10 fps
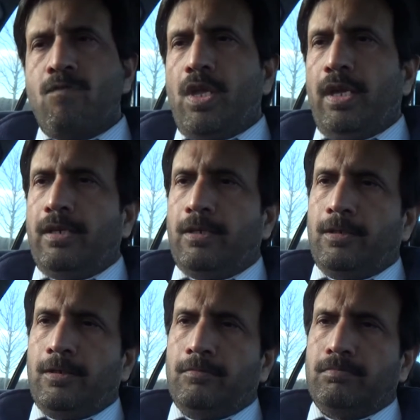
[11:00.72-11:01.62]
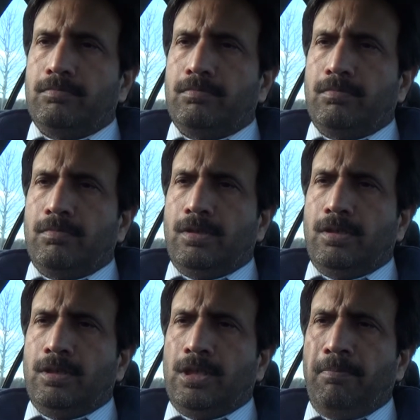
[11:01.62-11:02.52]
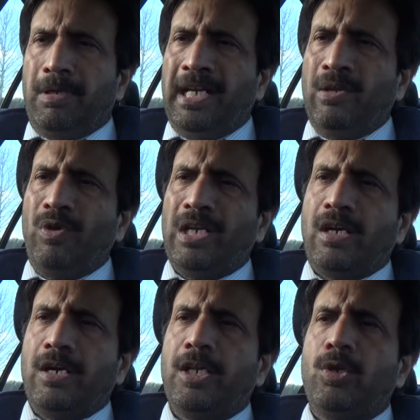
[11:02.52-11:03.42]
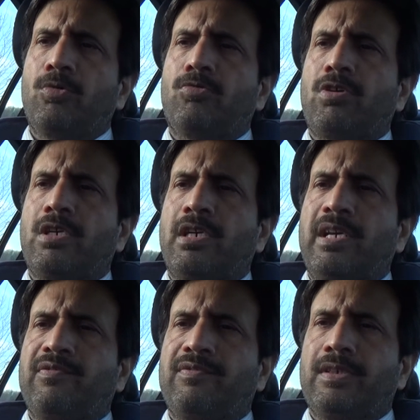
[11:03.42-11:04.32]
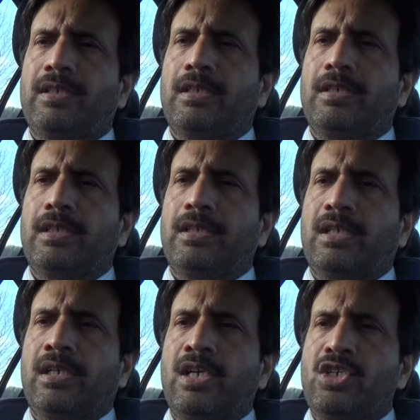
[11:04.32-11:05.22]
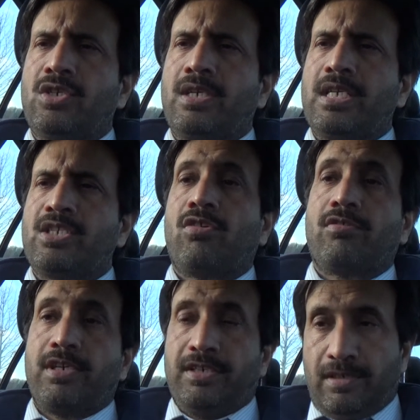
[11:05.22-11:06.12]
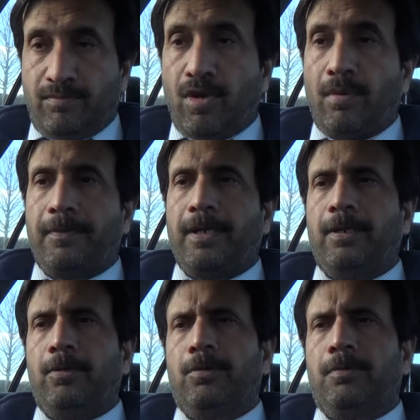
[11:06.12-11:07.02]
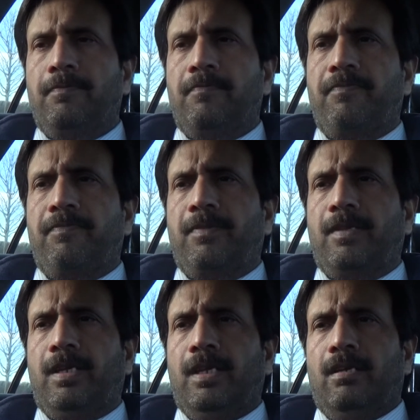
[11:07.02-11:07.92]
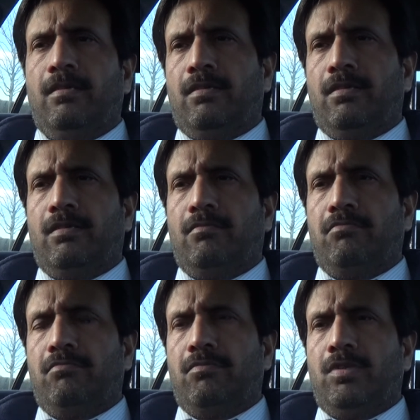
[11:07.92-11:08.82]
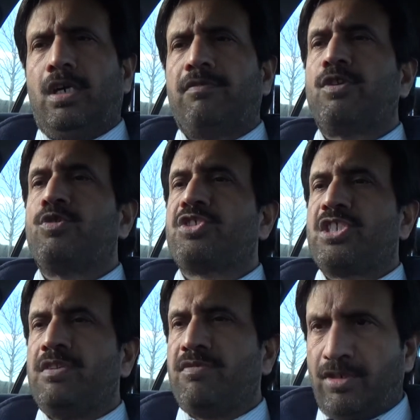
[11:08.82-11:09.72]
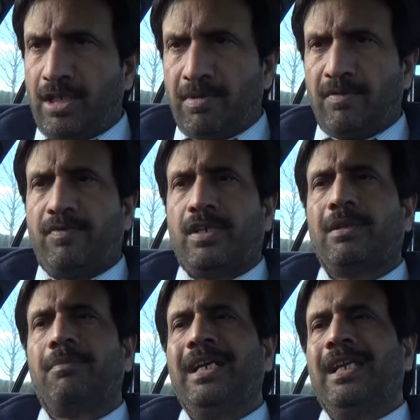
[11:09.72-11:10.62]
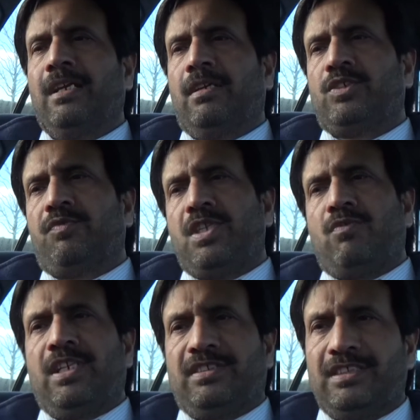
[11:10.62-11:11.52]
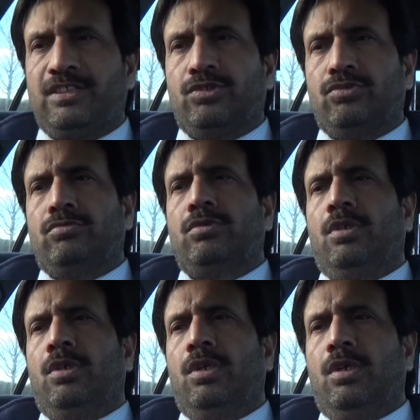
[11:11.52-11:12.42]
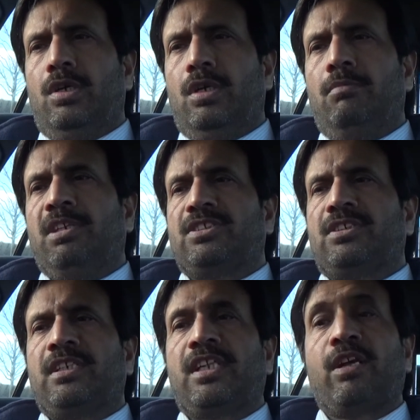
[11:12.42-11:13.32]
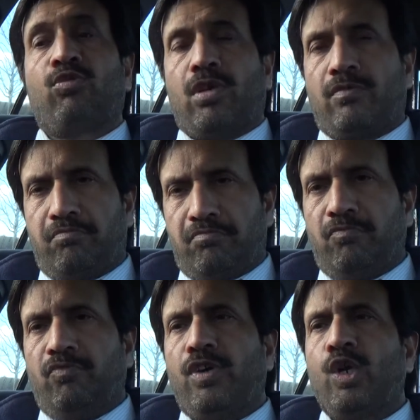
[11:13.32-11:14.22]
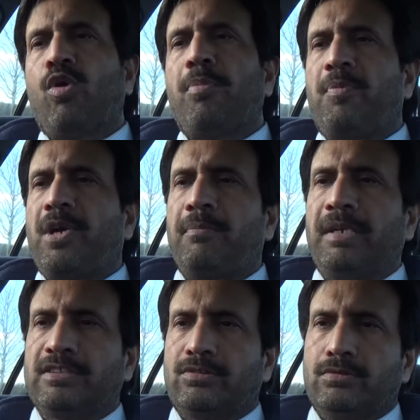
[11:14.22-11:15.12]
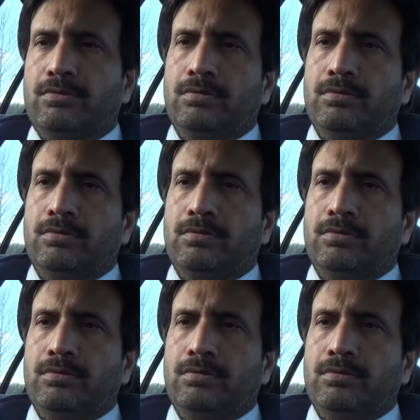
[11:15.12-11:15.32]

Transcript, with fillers: And uh, the bleeding will continue to occur if uh, the condition is not treated promptly, you know. And uh, after you receive the treatment for the bleeding esophageal varices, you uh, must attend the regular follow-up appointments to